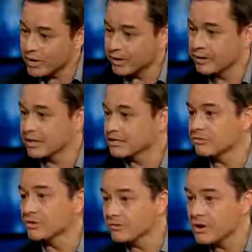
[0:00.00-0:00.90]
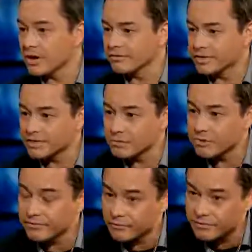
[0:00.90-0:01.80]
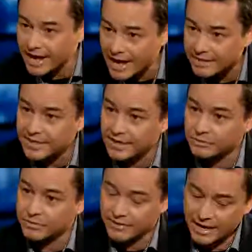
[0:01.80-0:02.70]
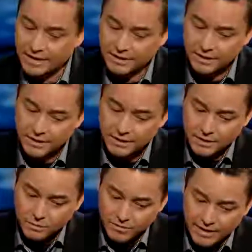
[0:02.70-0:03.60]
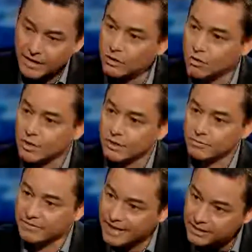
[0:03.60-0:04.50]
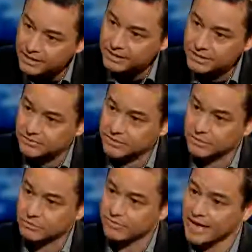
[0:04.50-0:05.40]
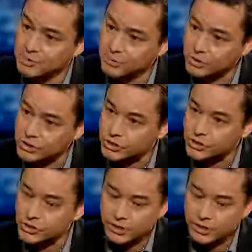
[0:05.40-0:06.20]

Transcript: one that is full of conflict. And we've had that. We've had Oka, we've had Gustafson, we've had Burnt Church.